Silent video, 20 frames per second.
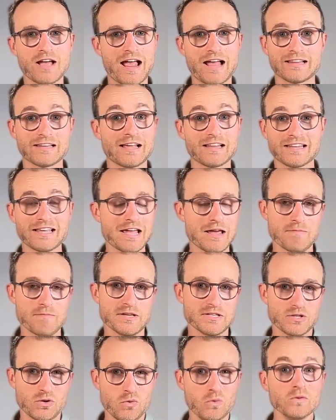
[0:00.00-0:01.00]
LLM
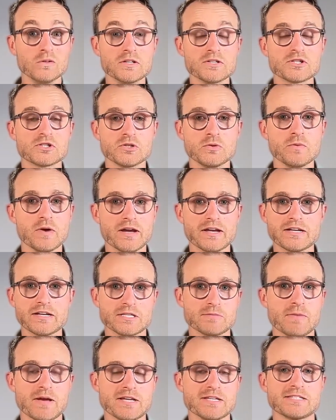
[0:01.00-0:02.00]
as all it's doing is
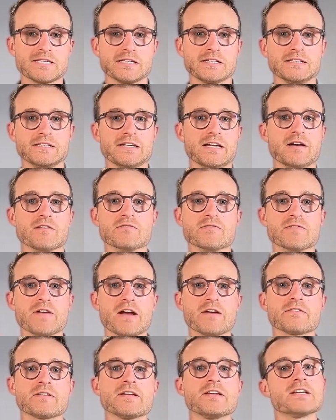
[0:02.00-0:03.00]
basically a
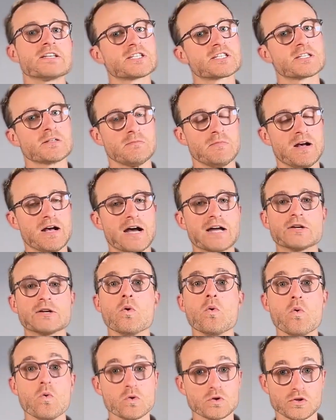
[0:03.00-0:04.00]
very smart
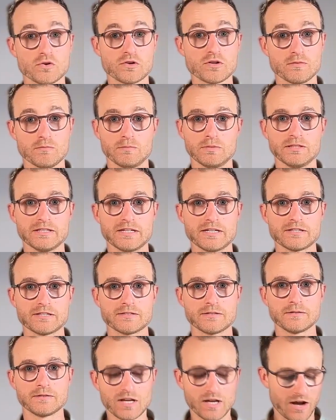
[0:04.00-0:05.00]
autocomplete.
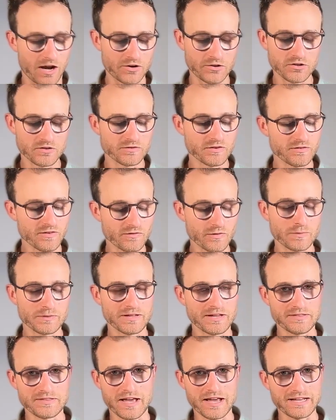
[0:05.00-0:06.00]
I don't know if you've ever
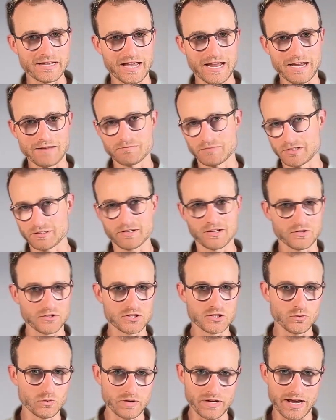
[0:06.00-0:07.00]
played that game like on
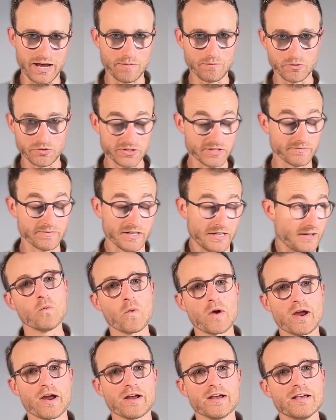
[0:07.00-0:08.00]
school camp or something
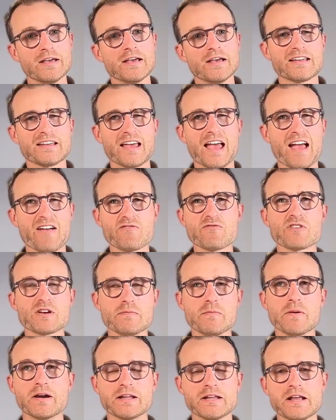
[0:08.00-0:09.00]
where
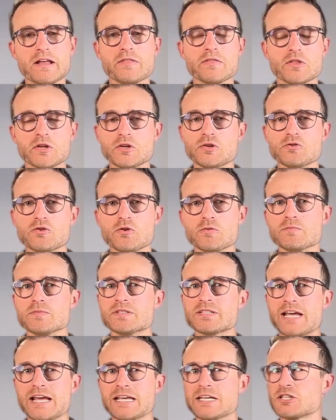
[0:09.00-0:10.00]
everybody in the group
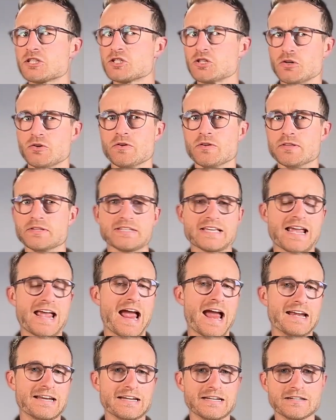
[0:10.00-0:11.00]
takes turns
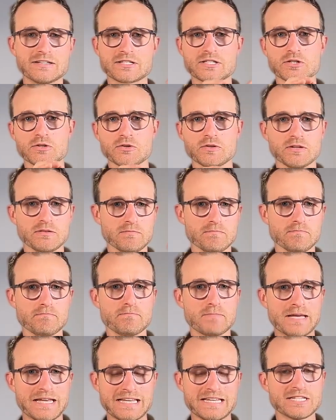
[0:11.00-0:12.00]
adding a certain
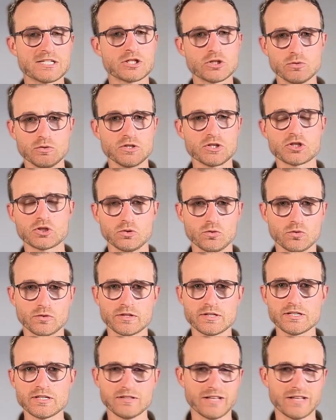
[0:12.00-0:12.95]
piece to a story.